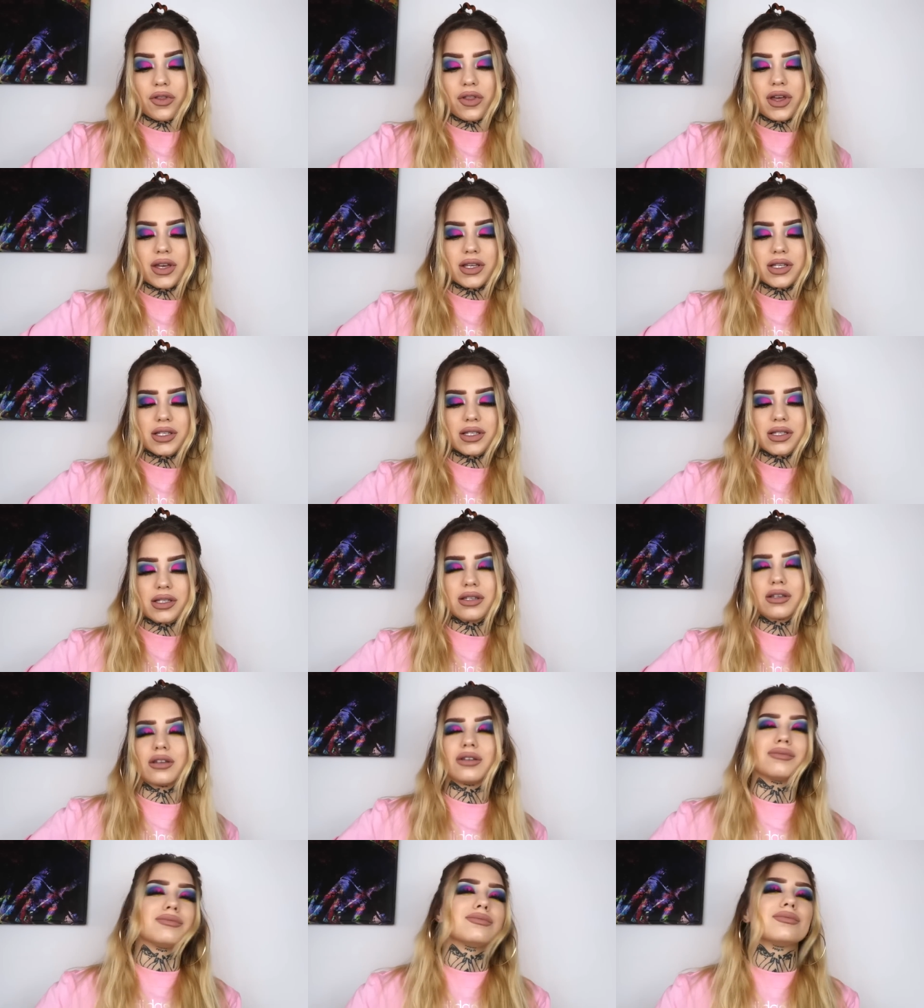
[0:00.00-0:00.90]
this,
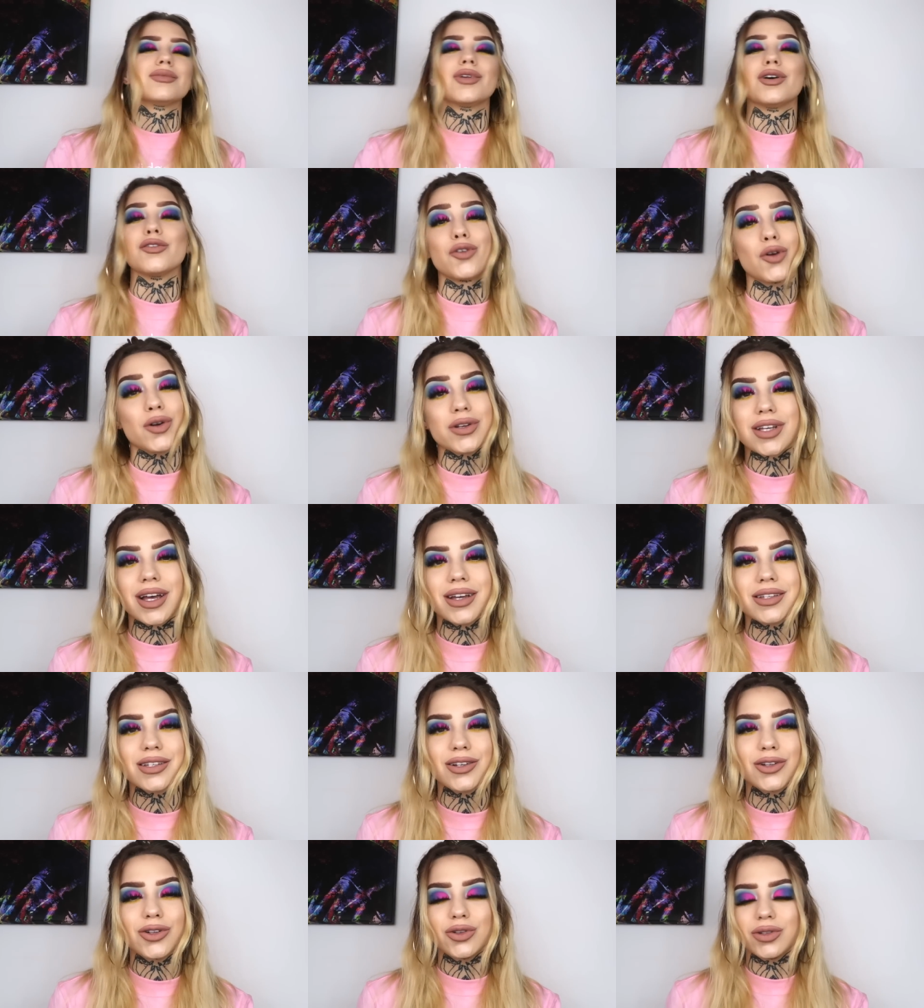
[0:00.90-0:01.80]
of course I
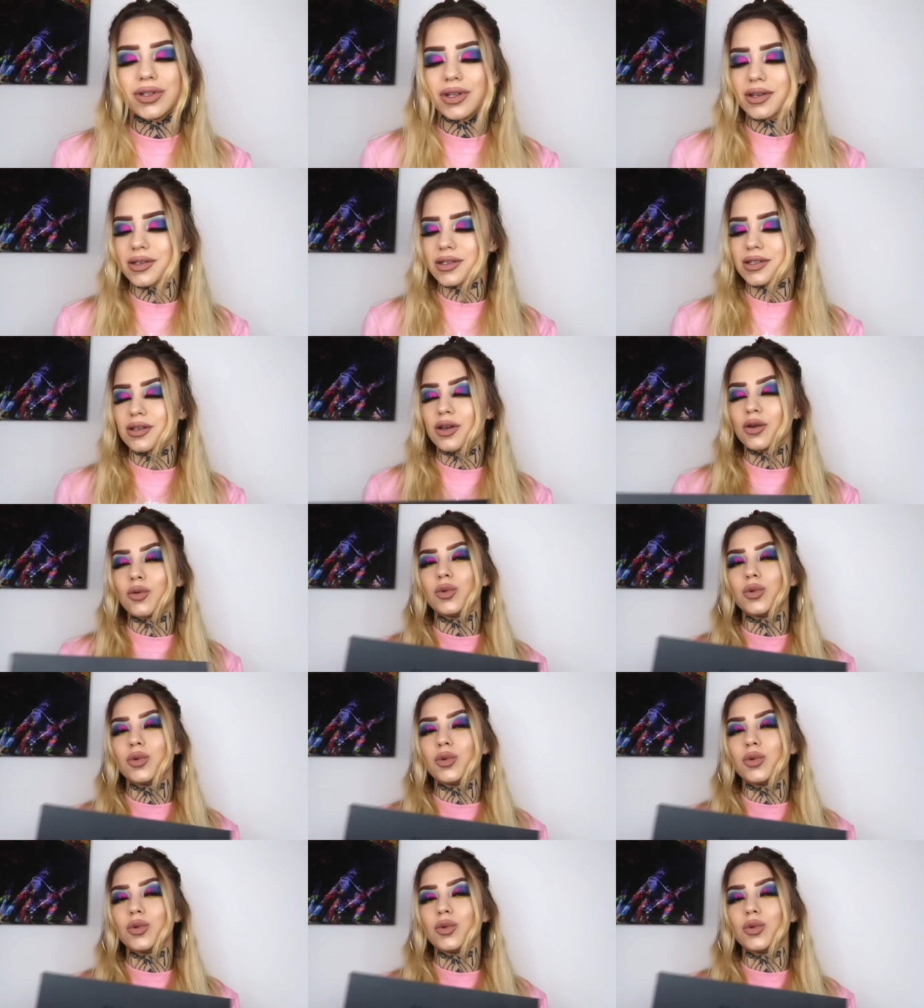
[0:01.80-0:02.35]
just include this.